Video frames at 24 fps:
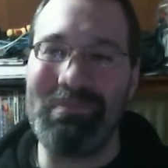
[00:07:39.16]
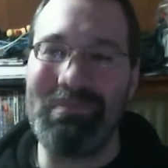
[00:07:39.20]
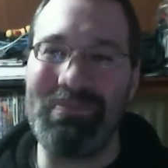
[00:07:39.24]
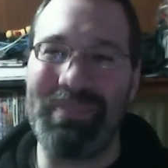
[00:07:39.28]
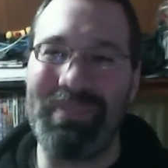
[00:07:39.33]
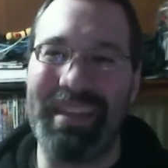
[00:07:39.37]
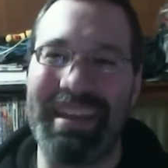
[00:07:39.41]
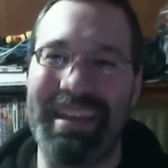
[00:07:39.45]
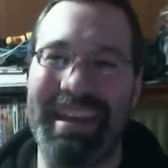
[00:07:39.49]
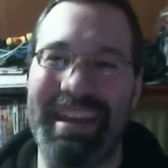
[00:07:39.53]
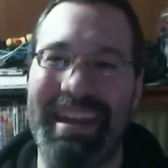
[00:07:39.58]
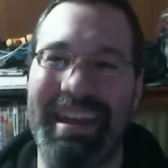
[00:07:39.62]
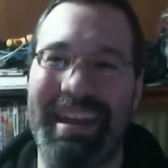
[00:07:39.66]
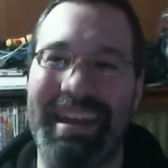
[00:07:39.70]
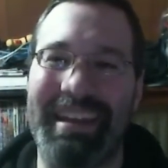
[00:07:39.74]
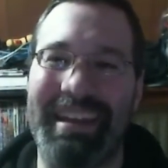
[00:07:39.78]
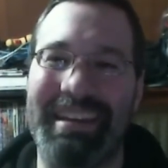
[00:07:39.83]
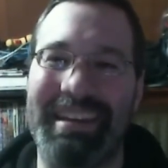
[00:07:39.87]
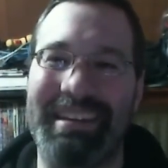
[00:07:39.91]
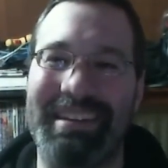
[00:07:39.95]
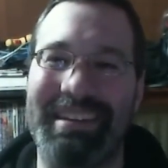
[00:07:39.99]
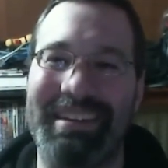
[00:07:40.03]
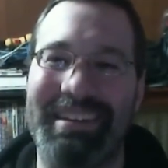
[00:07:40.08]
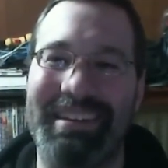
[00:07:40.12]

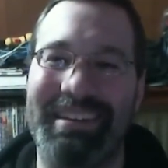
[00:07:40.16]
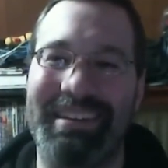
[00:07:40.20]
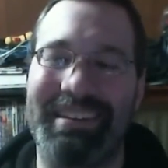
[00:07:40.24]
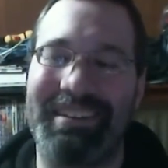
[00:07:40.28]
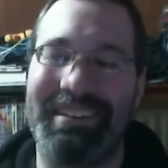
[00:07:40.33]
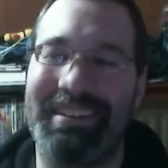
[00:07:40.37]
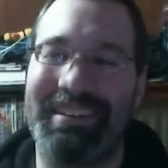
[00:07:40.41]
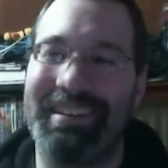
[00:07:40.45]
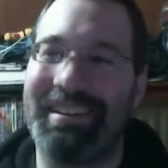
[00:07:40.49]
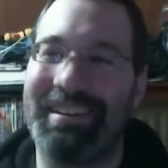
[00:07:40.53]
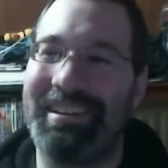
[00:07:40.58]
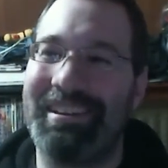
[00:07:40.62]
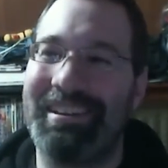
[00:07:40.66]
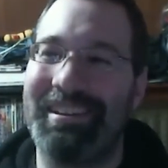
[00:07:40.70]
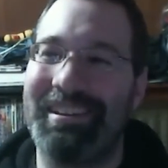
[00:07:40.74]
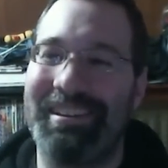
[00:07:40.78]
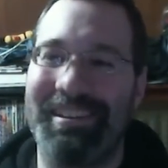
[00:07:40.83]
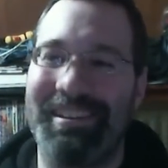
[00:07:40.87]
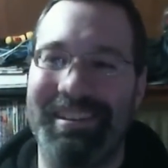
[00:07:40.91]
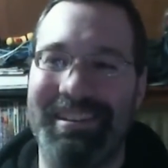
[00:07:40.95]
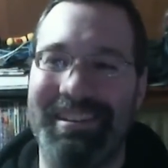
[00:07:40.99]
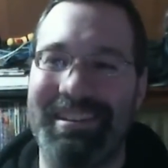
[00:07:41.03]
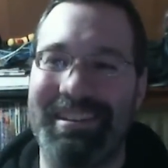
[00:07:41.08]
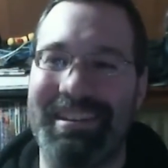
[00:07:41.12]
And
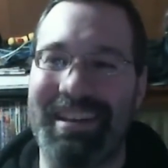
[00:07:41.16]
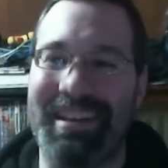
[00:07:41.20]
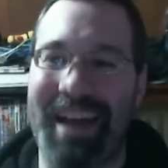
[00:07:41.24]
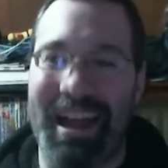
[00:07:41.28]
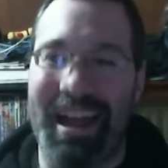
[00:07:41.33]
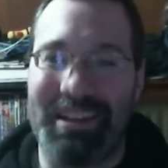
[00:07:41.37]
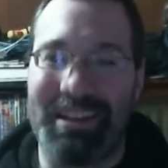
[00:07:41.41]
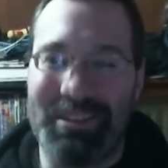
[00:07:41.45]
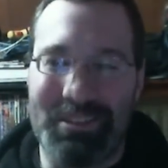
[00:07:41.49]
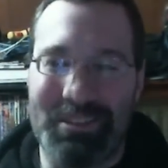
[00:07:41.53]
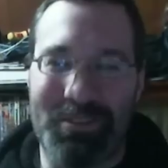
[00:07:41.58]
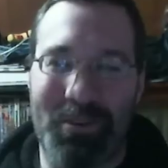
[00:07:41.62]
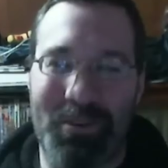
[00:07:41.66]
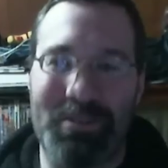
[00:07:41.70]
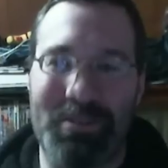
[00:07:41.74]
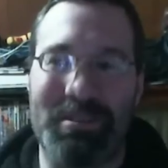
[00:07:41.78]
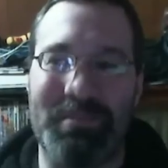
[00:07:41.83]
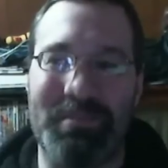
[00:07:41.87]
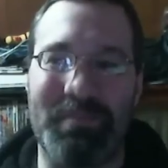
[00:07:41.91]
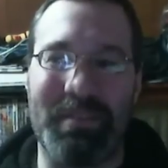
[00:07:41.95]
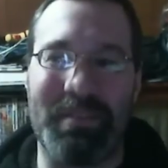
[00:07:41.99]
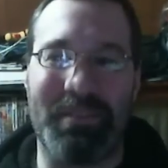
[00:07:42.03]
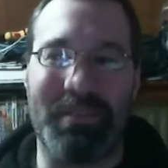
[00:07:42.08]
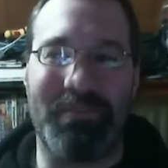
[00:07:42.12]
I just always
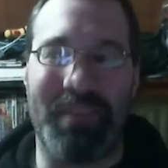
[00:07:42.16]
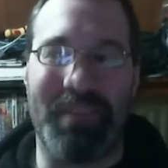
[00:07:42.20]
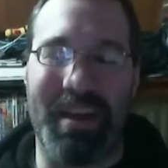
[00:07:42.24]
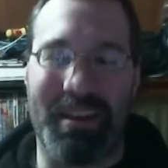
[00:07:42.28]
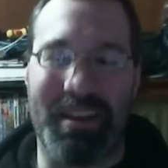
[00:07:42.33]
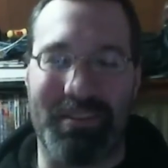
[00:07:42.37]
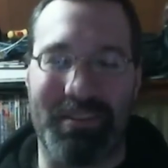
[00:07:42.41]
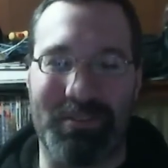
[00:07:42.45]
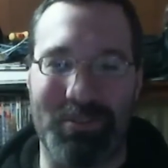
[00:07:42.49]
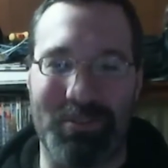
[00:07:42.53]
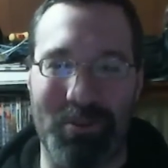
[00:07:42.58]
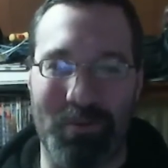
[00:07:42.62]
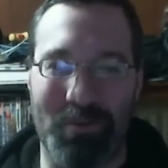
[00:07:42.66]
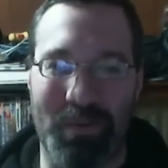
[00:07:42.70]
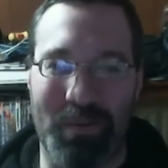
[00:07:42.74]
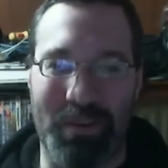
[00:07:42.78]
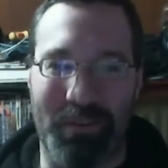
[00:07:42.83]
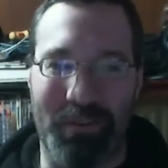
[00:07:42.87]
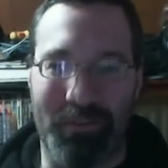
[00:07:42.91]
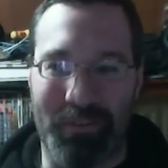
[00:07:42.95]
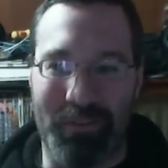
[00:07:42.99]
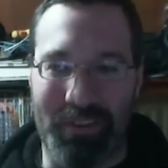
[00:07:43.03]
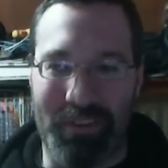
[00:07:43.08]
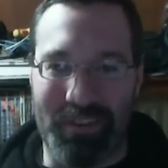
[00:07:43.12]
have been a fan of the Tomb Raider
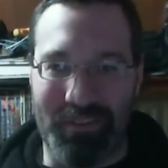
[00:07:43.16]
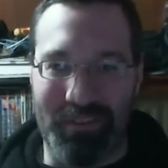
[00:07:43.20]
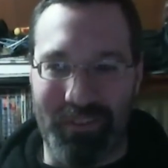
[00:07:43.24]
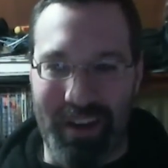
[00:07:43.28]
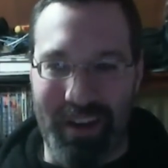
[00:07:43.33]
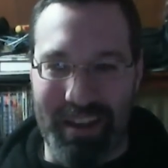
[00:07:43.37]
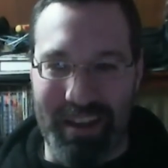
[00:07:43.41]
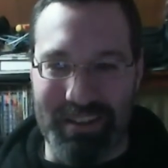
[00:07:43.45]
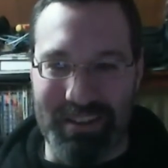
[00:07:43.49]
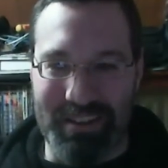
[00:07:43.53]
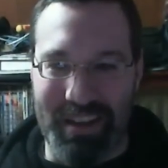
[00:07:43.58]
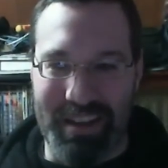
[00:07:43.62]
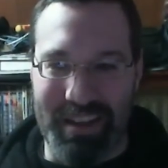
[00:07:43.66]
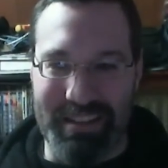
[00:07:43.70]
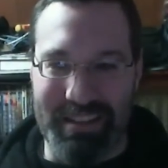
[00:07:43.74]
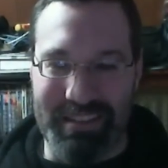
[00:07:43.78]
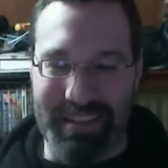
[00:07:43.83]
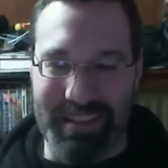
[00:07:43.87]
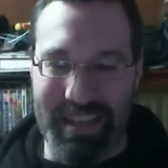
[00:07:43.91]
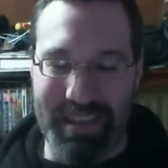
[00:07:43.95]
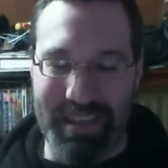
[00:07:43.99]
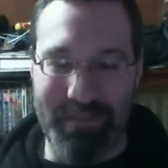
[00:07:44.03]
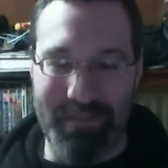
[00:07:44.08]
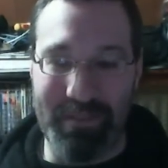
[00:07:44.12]
franchise,
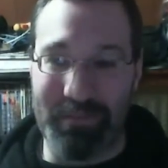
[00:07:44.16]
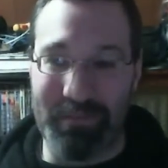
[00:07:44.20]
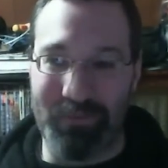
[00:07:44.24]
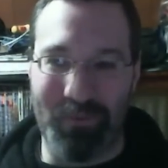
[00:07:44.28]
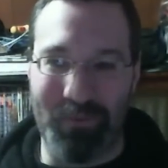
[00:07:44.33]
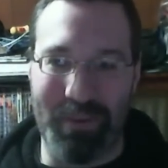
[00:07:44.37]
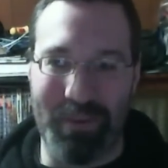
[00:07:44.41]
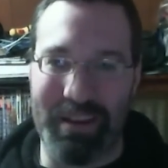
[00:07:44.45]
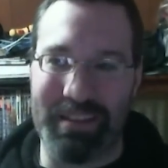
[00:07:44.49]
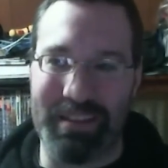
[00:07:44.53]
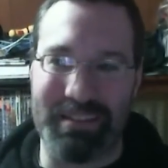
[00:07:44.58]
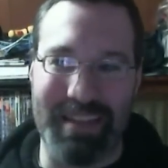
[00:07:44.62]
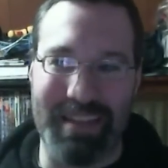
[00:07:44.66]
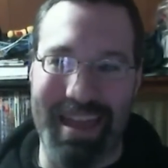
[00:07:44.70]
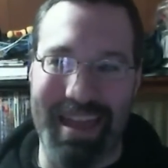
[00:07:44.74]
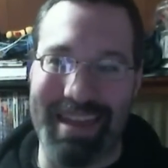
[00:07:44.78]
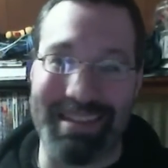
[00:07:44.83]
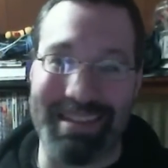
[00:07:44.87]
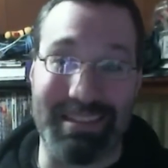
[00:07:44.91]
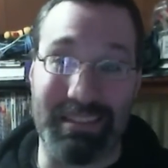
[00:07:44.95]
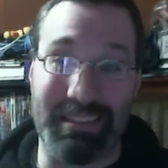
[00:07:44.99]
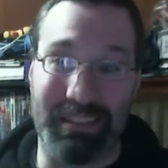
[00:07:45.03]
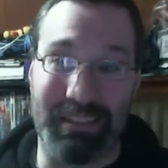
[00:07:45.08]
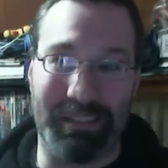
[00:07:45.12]
even when it's at
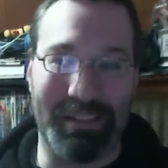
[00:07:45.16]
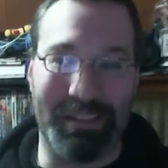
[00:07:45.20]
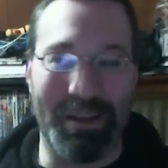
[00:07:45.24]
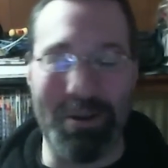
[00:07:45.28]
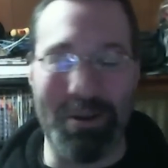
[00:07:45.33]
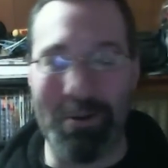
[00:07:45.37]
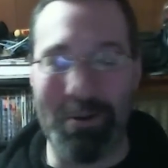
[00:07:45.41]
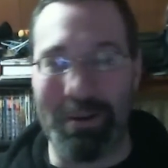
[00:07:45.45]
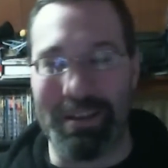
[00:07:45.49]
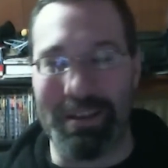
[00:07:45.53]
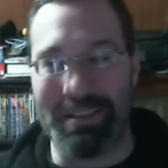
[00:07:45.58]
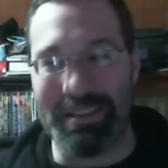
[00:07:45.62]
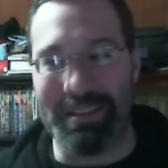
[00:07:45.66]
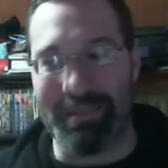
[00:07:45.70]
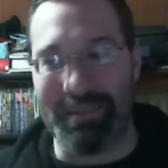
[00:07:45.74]
its lowest.